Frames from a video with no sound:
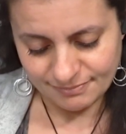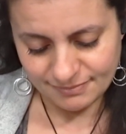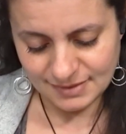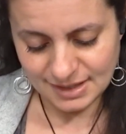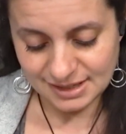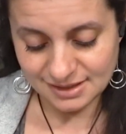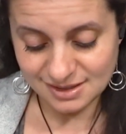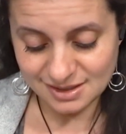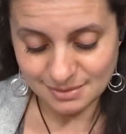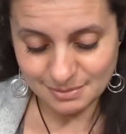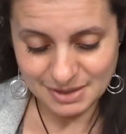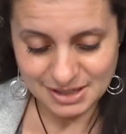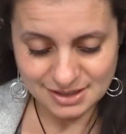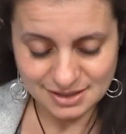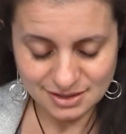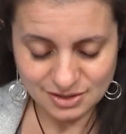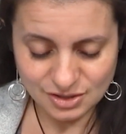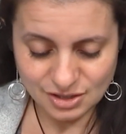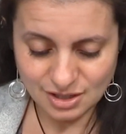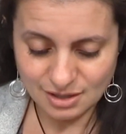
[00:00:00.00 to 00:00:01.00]
that's the
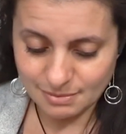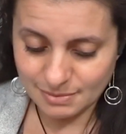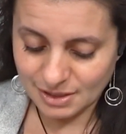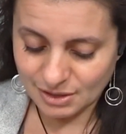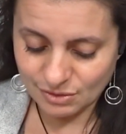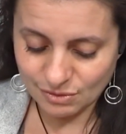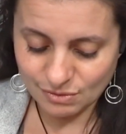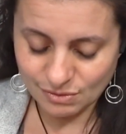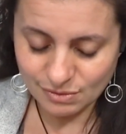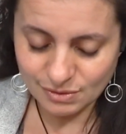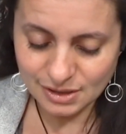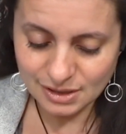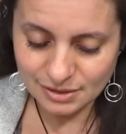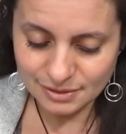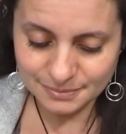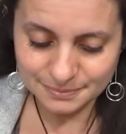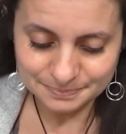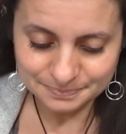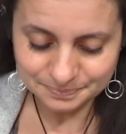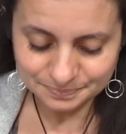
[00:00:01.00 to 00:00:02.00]
message coming through here.